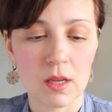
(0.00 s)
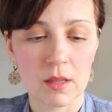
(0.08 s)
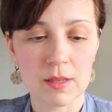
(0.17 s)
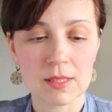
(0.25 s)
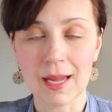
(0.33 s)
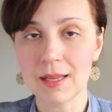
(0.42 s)

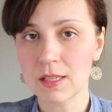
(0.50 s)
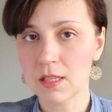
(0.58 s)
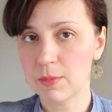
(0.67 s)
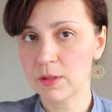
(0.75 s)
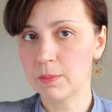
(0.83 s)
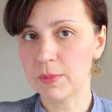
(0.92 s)
The size is a
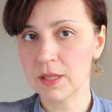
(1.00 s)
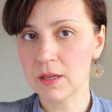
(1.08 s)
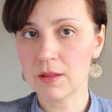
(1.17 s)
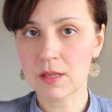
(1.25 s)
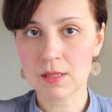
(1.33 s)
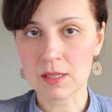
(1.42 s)
bit bigger
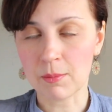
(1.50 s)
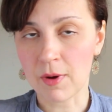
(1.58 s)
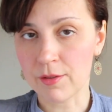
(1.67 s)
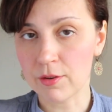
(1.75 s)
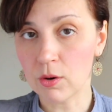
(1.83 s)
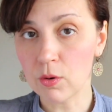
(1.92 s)
than some
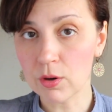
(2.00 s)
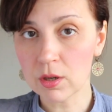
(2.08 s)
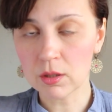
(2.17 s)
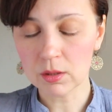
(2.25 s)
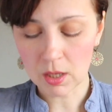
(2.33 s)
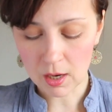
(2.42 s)
other
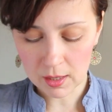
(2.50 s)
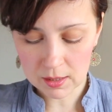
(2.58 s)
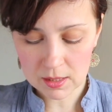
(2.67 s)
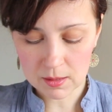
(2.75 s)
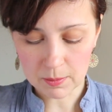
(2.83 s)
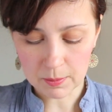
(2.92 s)
oracle
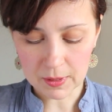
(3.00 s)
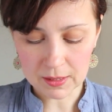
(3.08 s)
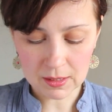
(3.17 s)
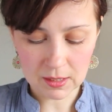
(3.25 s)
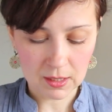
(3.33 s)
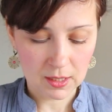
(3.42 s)
cards,
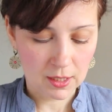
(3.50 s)
but